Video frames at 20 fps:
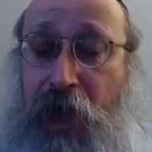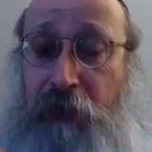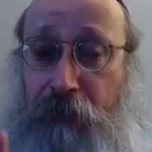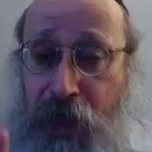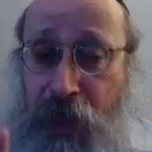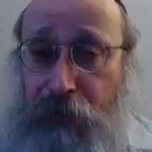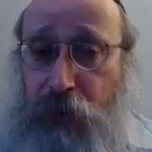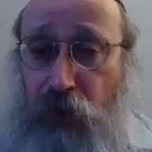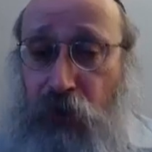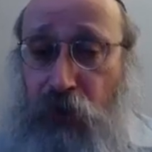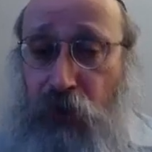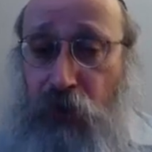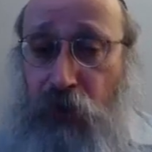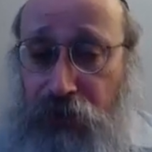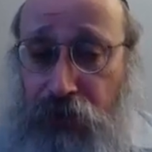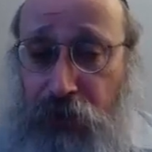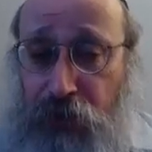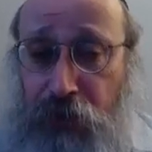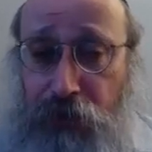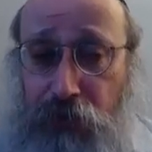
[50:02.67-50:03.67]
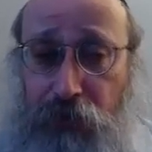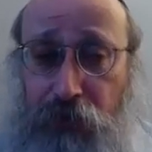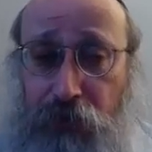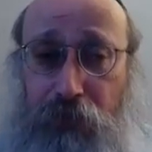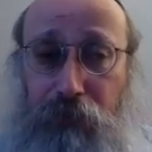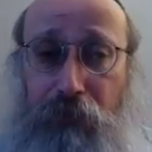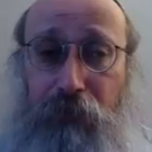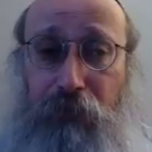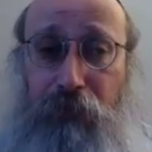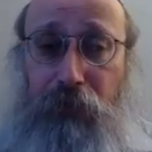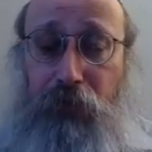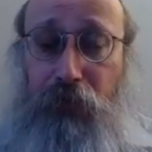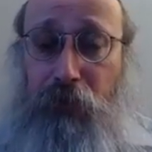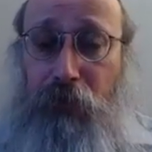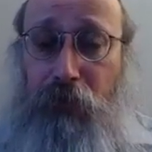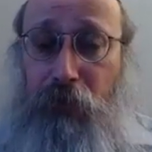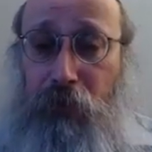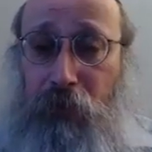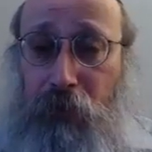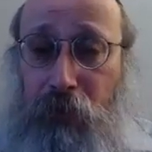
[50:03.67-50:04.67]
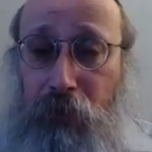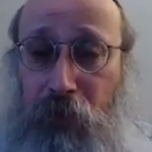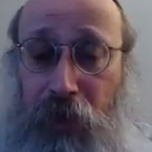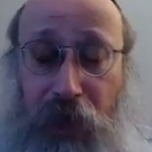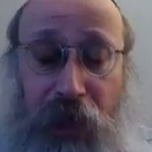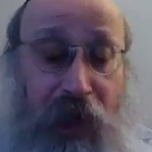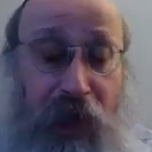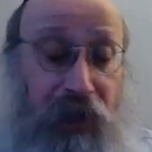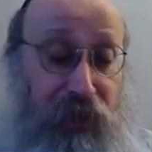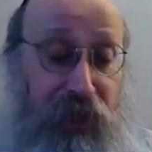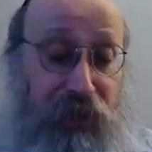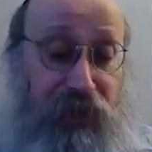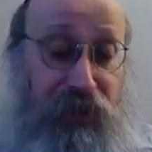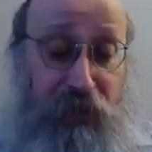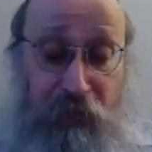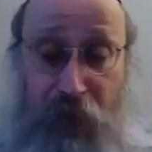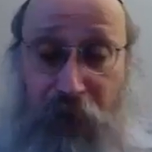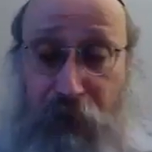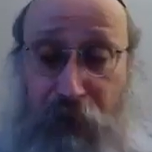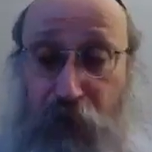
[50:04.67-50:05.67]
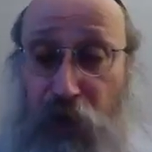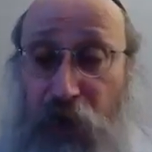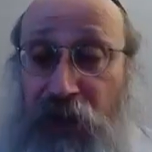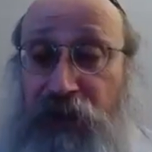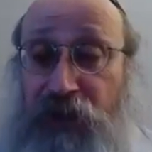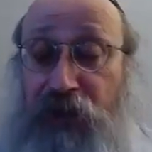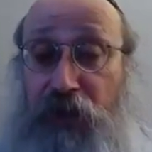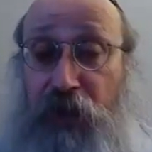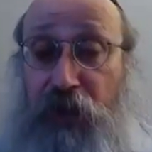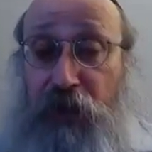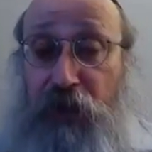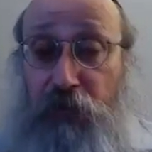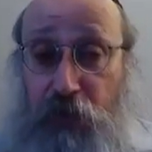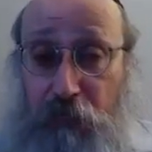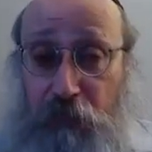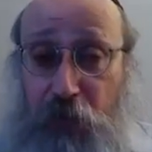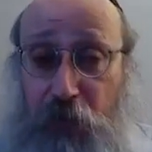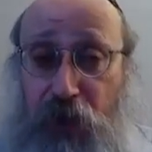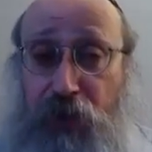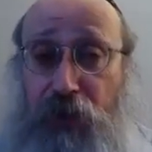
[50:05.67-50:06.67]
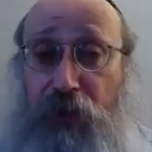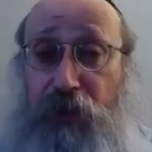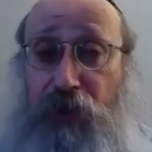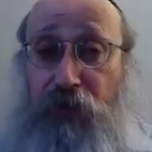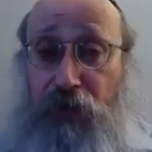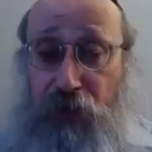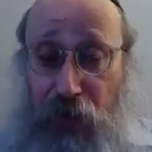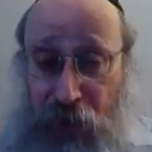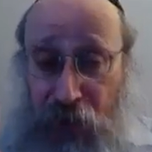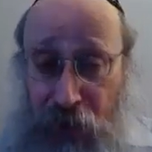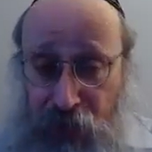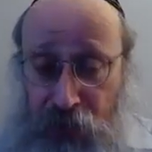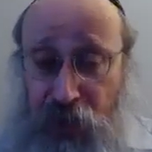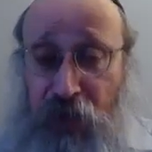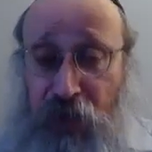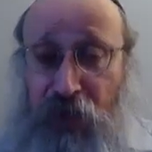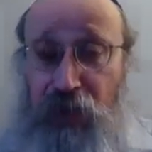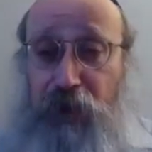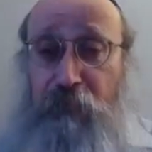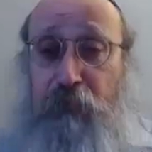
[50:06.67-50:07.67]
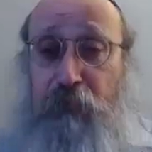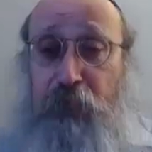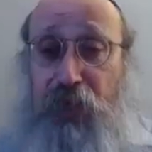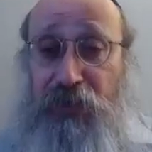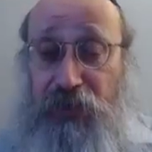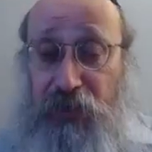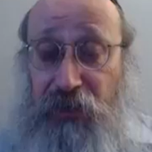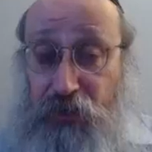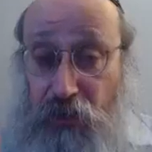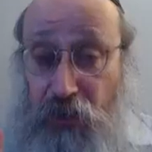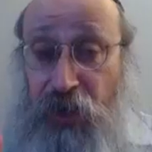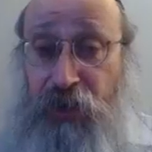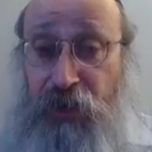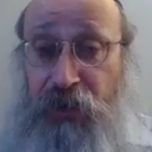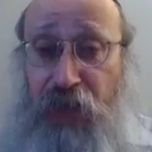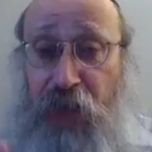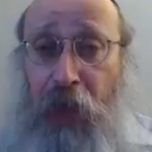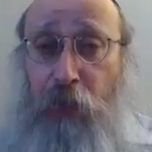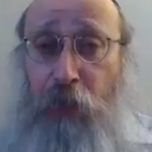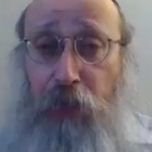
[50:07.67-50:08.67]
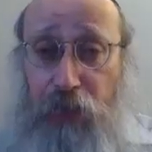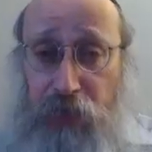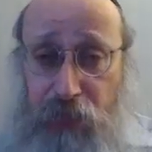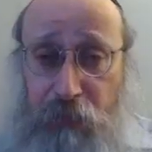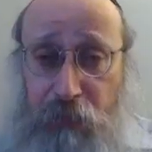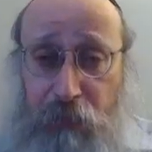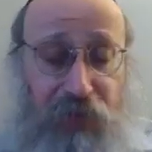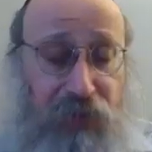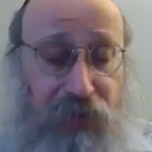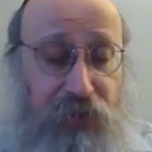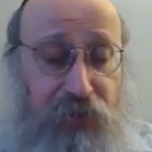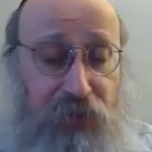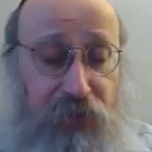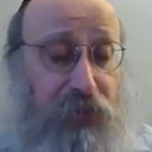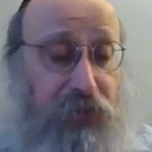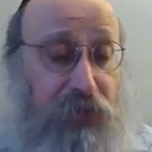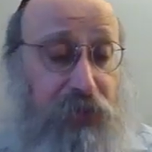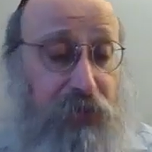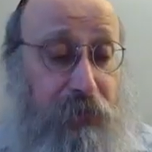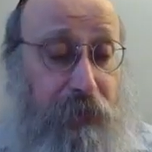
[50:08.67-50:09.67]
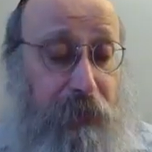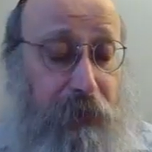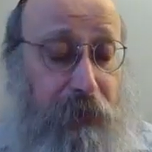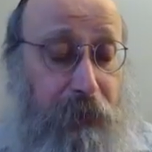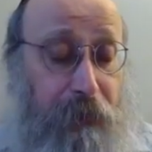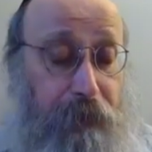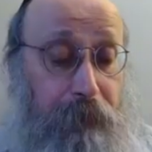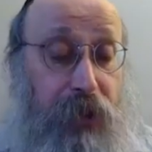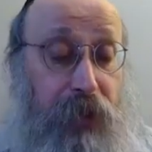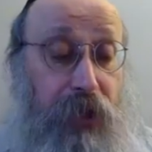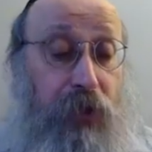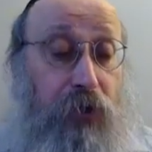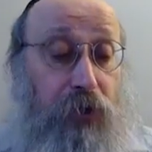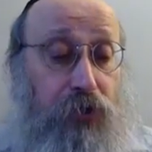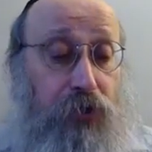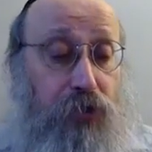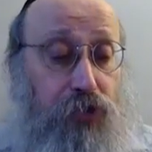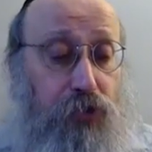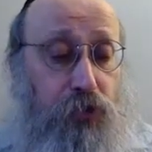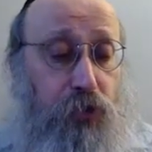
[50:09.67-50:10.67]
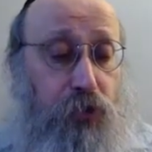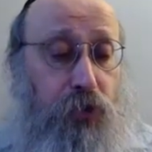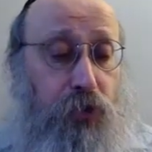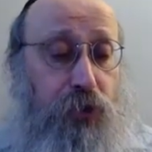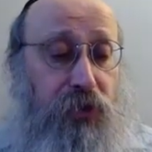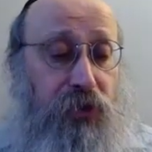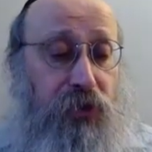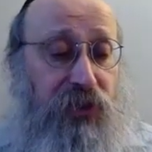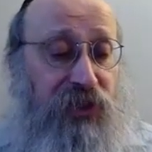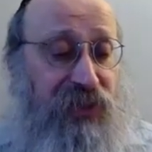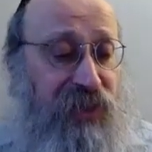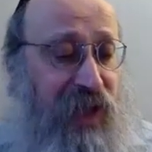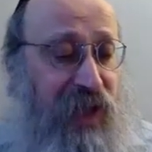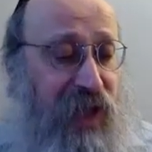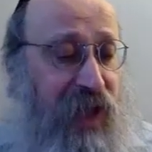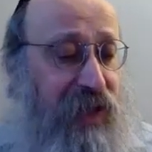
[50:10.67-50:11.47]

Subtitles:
and memorize it. And let's memorize it and repeat it on daily basis or on hourly basis. Truth is